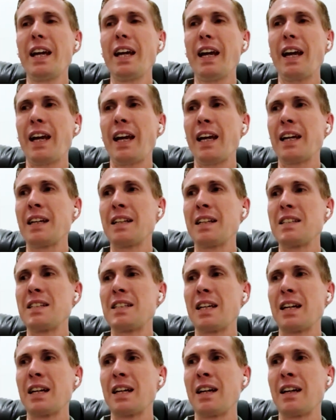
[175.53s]
and
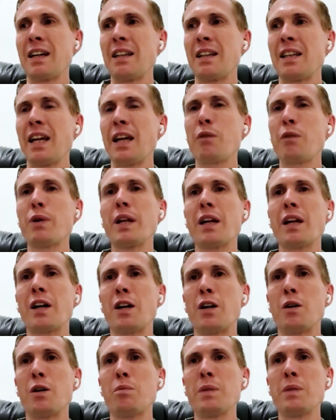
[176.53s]
they went
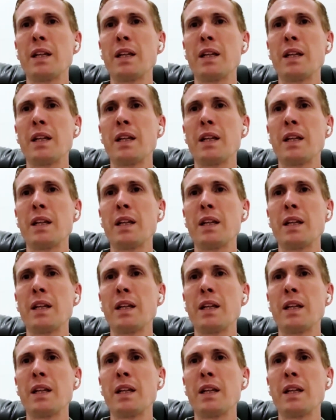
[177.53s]
home